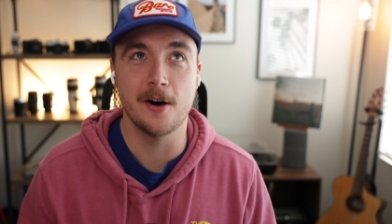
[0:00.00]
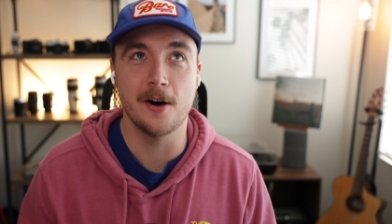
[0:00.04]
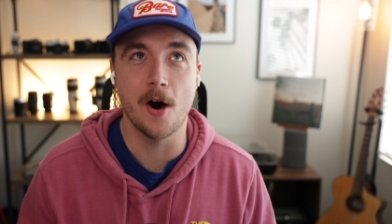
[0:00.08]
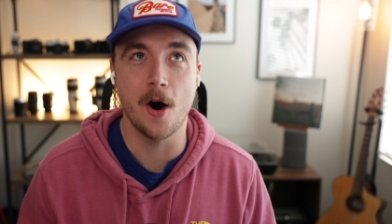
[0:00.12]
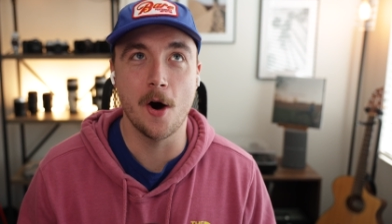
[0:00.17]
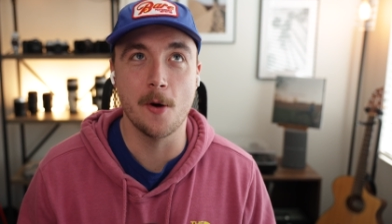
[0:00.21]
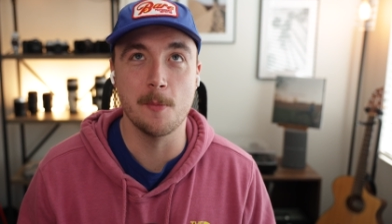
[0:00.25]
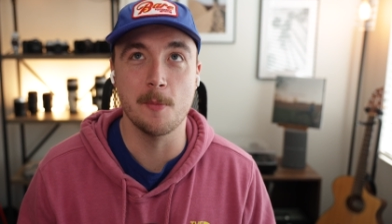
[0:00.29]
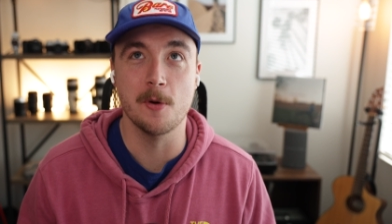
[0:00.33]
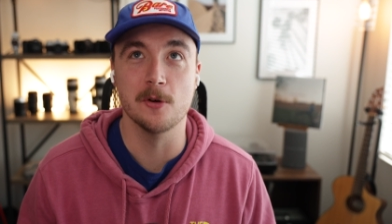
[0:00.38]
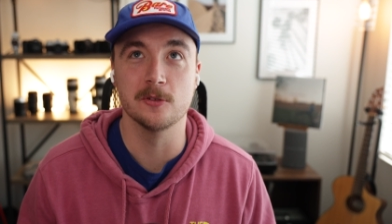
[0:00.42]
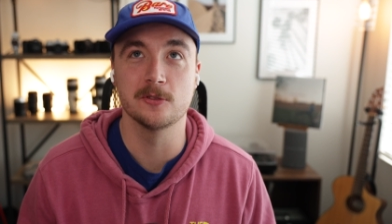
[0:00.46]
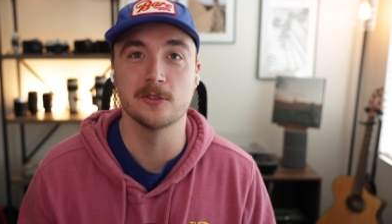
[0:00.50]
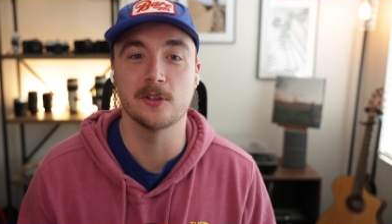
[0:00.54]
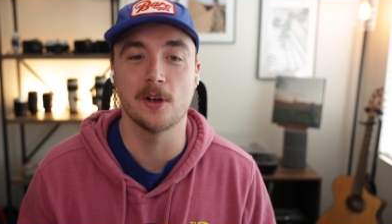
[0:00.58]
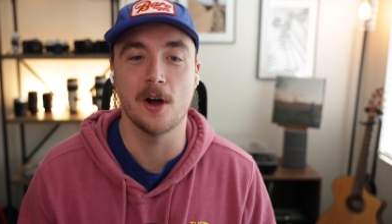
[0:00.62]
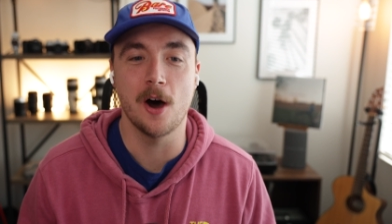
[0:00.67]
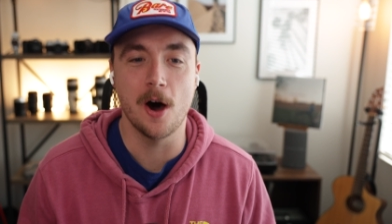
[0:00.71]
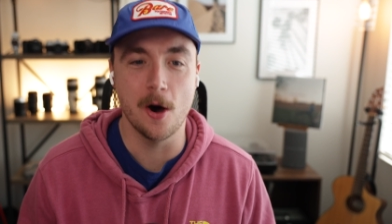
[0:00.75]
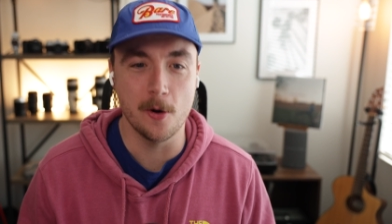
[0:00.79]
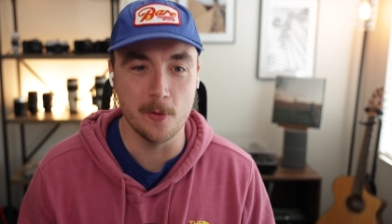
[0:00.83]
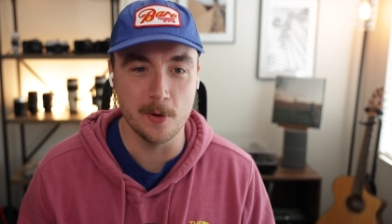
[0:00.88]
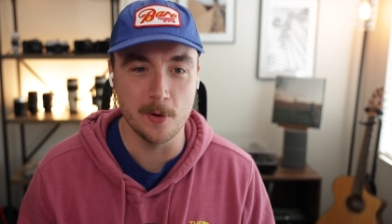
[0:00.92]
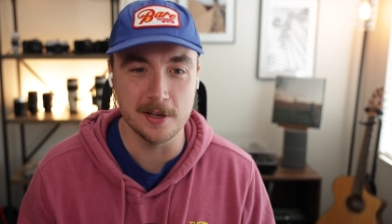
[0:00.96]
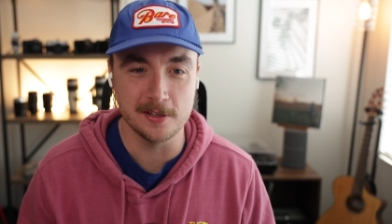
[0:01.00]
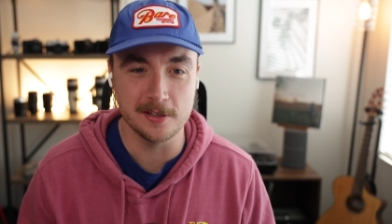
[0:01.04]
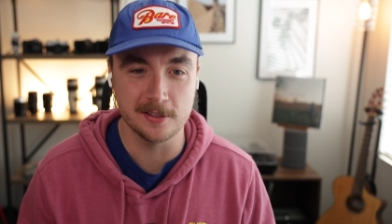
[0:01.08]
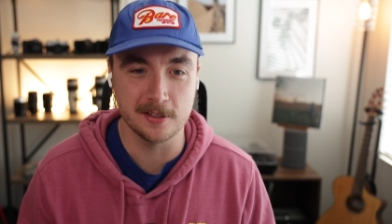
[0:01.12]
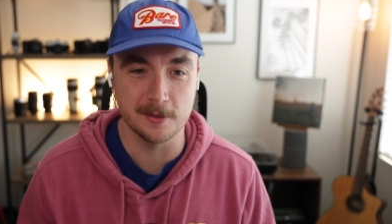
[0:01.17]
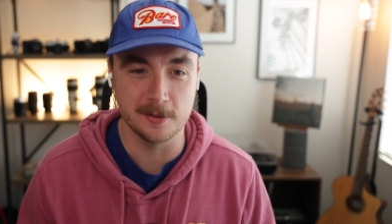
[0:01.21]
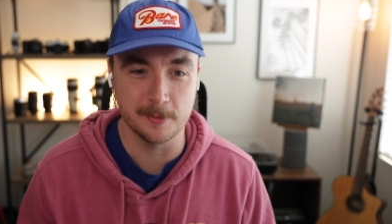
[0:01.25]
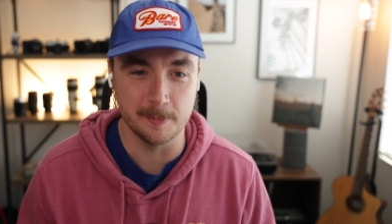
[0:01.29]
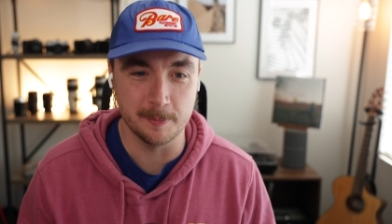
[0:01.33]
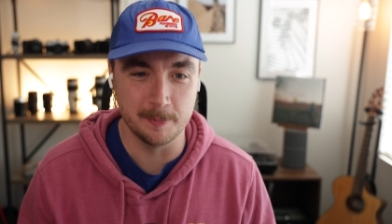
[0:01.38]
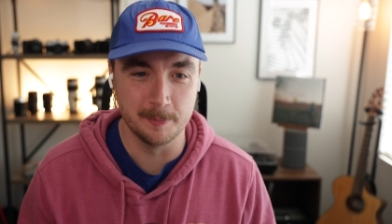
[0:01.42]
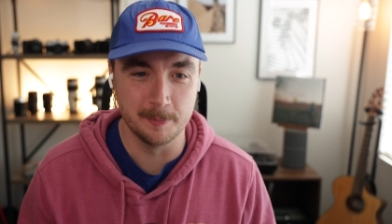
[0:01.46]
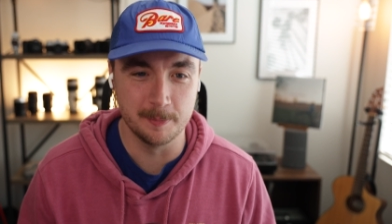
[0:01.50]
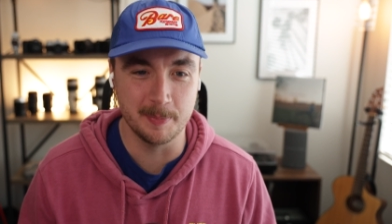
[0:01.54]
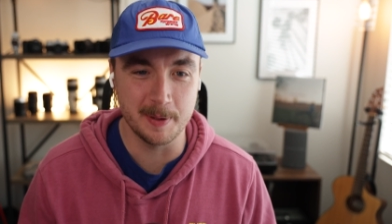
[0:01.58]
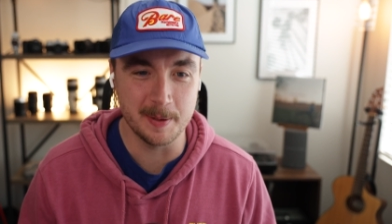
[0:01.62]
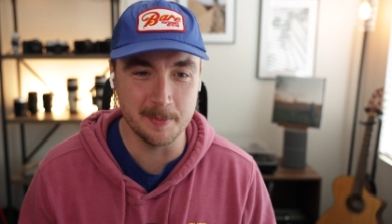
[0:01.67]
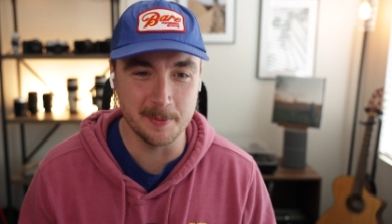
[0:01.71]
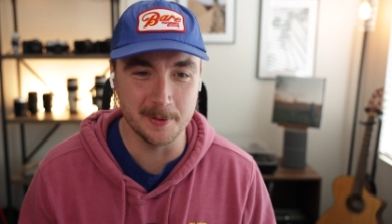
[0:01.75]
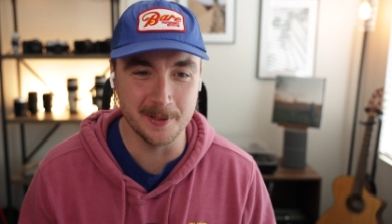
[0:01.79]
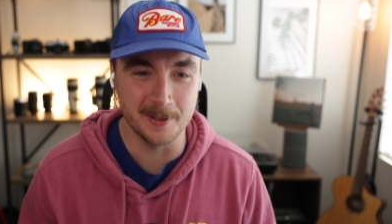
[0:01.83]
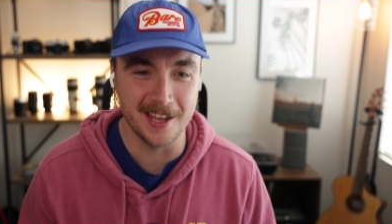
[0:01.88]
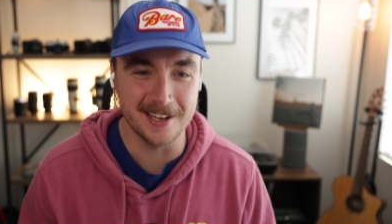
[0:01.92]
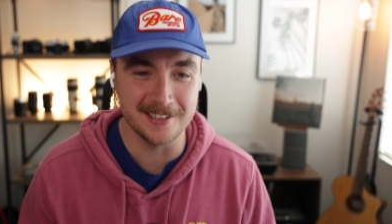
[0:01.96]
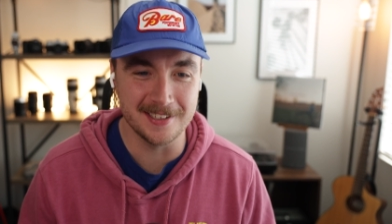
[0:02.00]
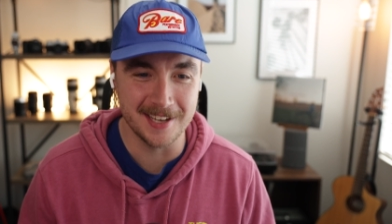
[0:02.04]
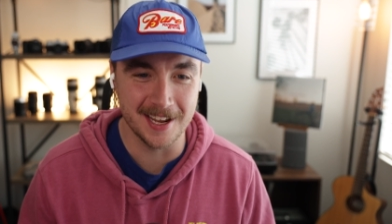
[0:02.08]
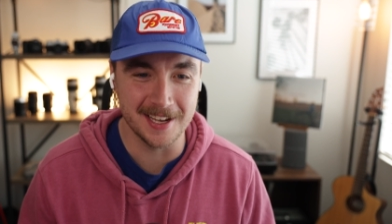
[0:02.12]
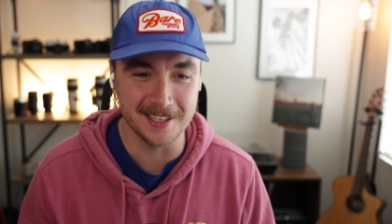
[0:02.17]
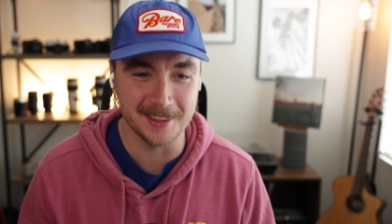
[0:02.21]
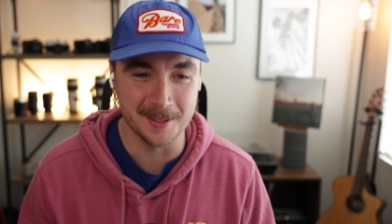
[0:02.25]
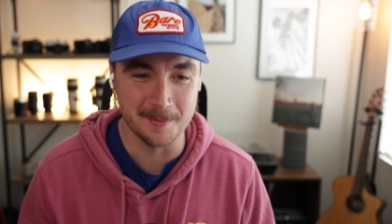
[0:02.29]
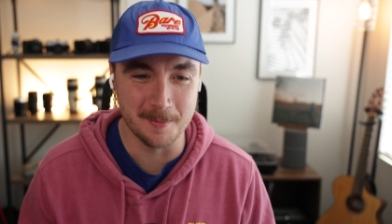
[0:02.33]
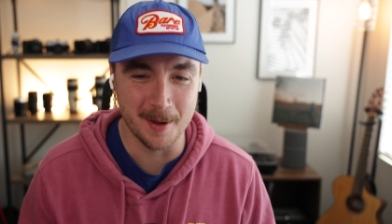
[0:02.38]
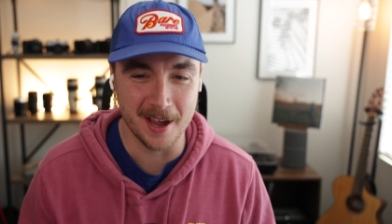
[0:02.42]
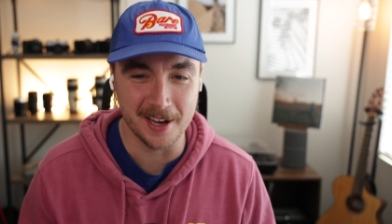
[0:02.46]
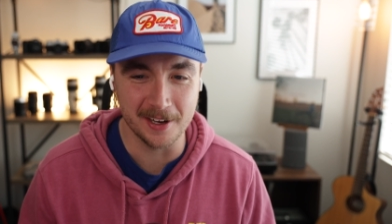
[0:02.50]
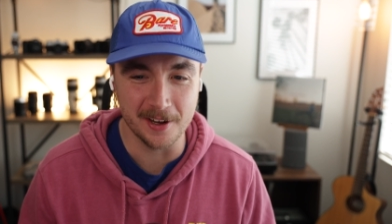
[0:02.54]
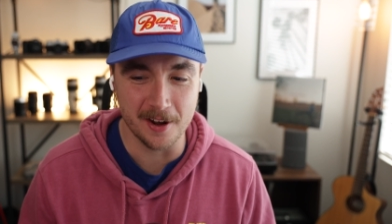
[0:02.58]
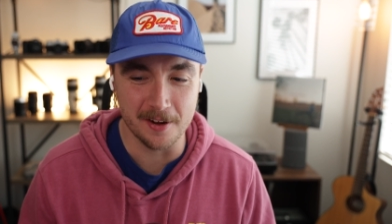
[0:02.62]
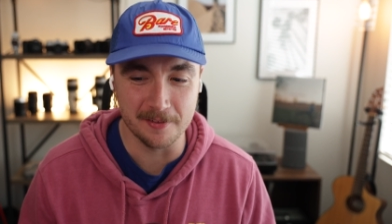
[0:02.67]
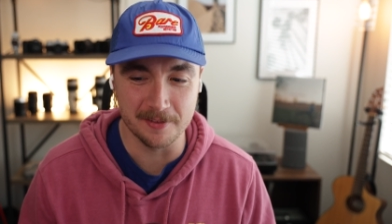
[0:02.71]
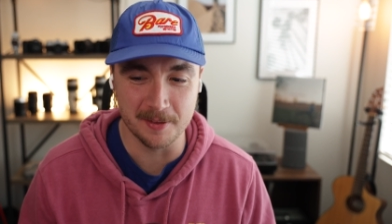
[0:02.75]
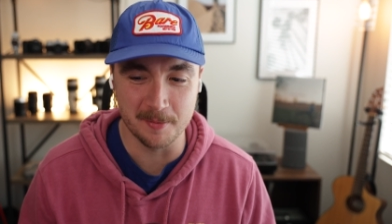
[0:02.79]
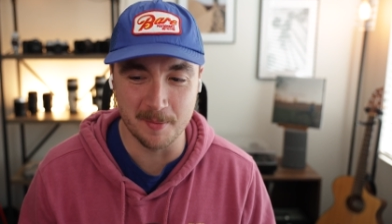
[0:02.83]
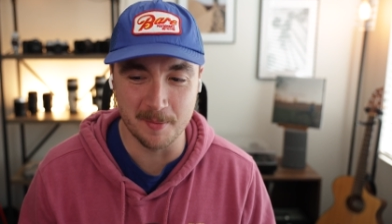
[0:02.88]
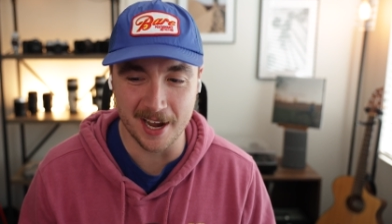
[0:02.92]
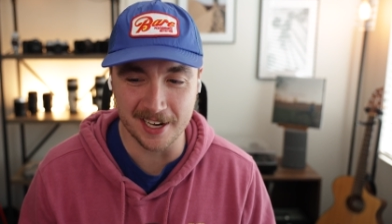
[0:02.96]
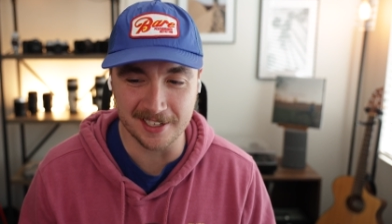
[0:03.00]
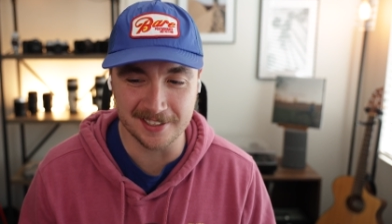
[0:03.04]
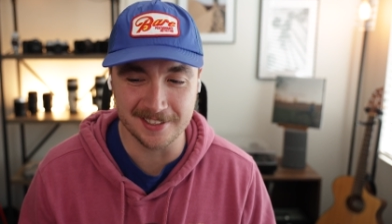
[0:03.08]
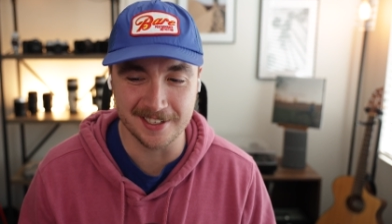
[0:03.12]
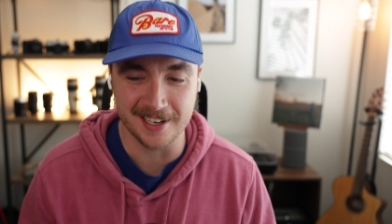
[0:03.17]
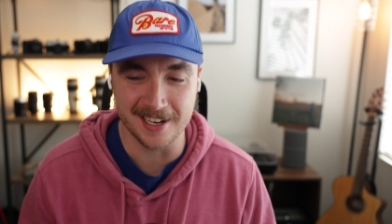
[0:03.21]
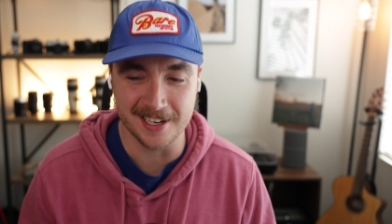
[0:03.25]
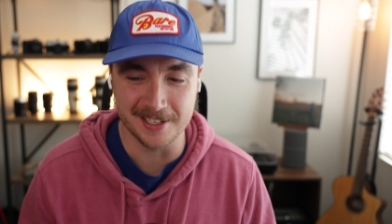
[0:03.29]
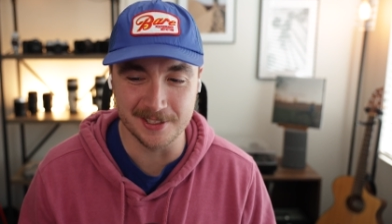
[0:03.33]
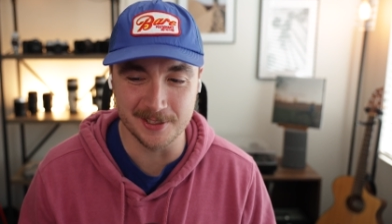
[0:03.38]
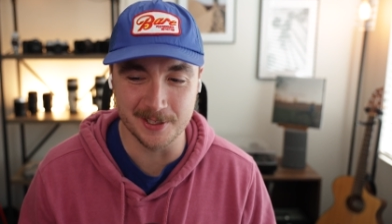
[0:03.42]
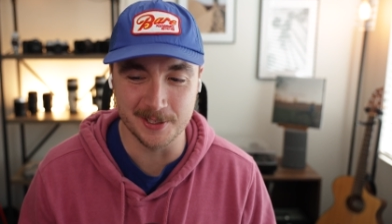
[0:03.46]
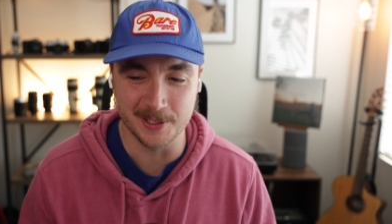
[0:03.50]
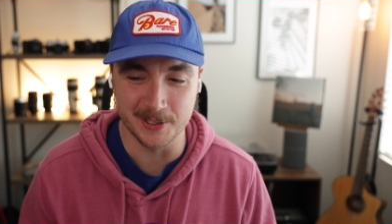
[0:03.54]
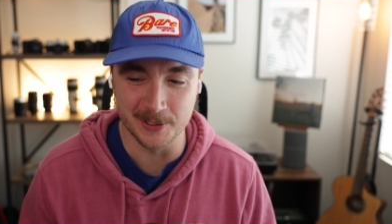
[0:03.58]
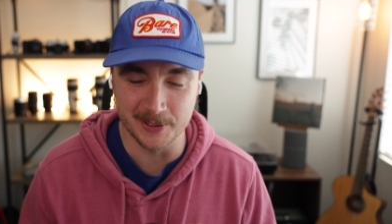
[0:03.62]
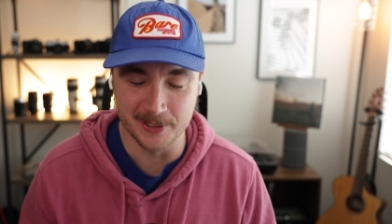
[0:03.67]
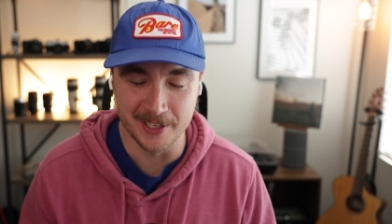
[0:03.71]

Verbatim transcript: almost always the people that take the mic off the mic stand too.